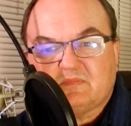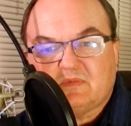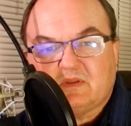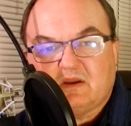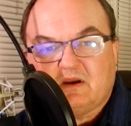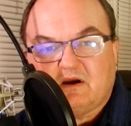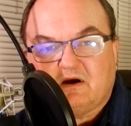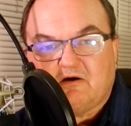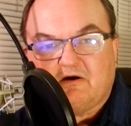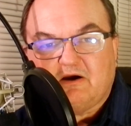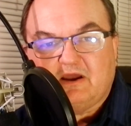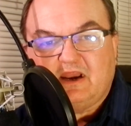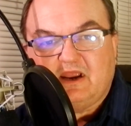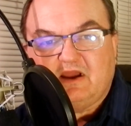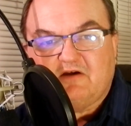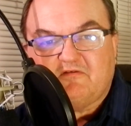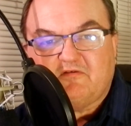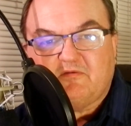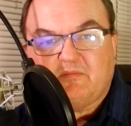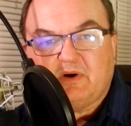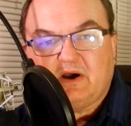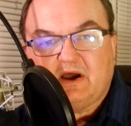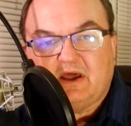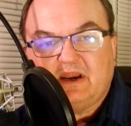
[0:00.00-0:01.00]
Alrighty,
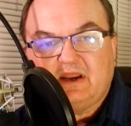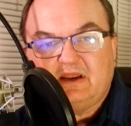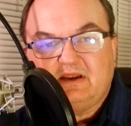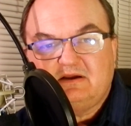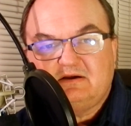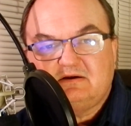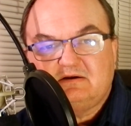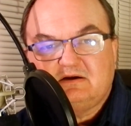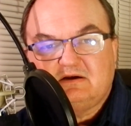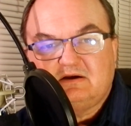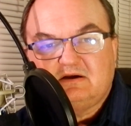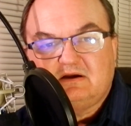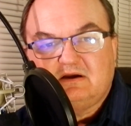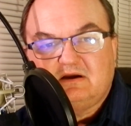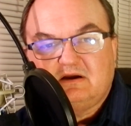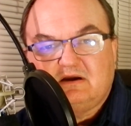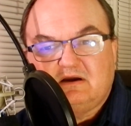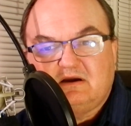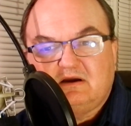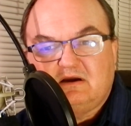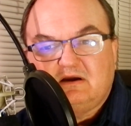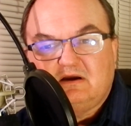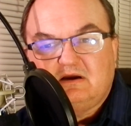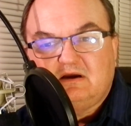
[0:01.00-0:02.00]
everybody,
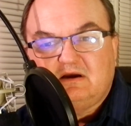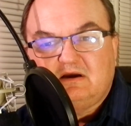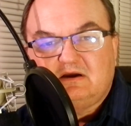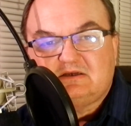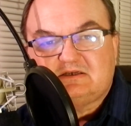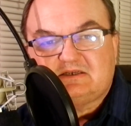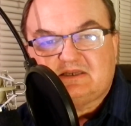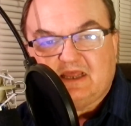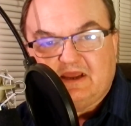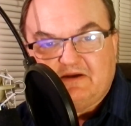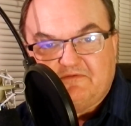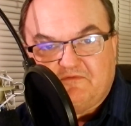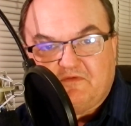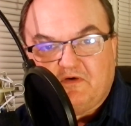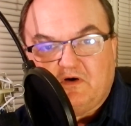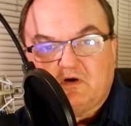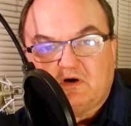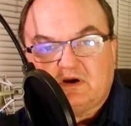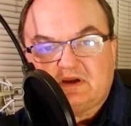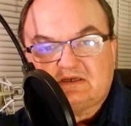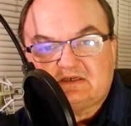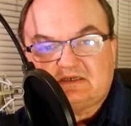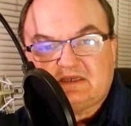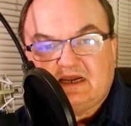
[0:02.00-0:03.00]
stay
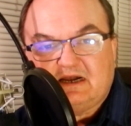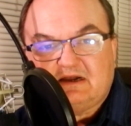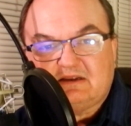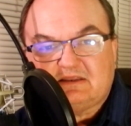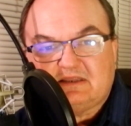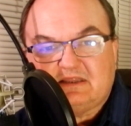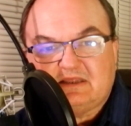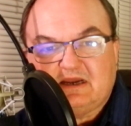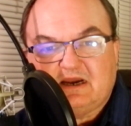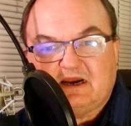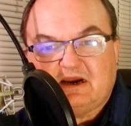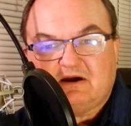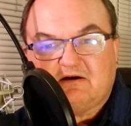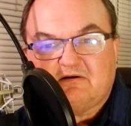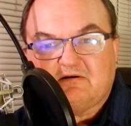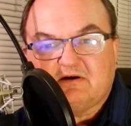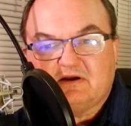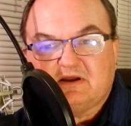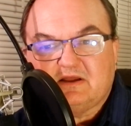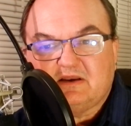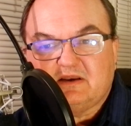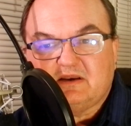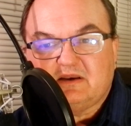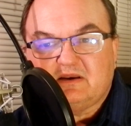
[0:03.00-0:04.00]
focused out there, and